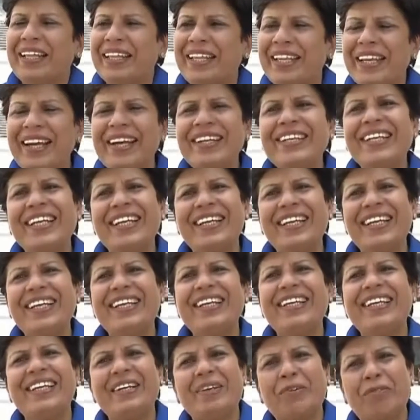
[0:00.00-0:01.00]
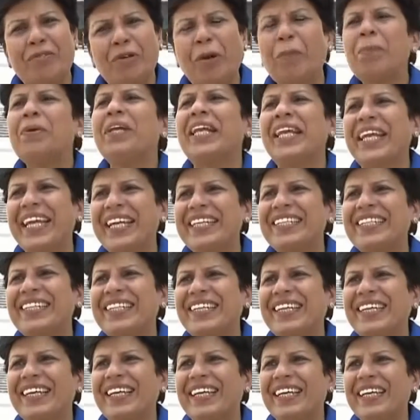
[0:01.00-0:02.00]
they are taking from
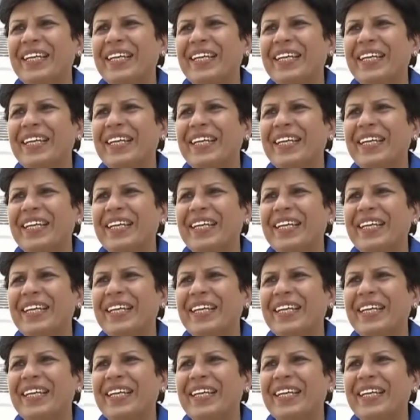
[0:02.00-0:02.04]
cricket